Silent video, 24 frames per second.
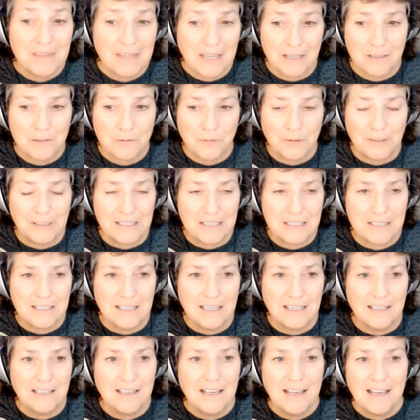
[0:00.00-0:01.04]
Thanks for
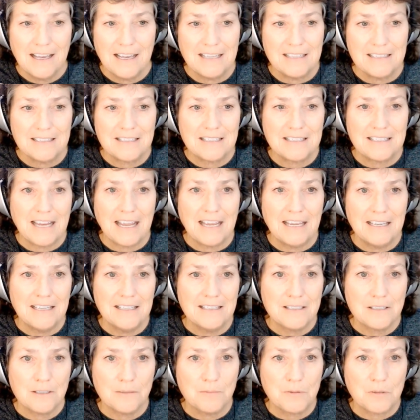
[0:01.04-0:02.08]
listening and
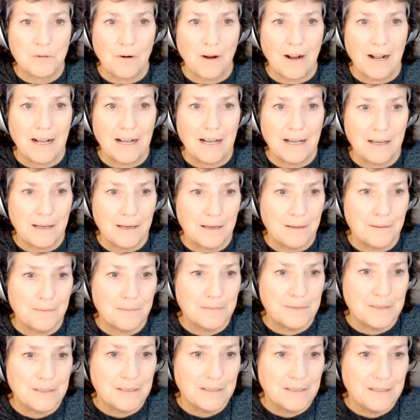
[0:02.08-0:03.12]
stay
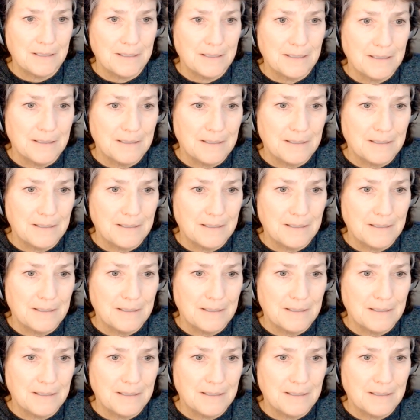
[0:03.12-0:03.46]
subscribed.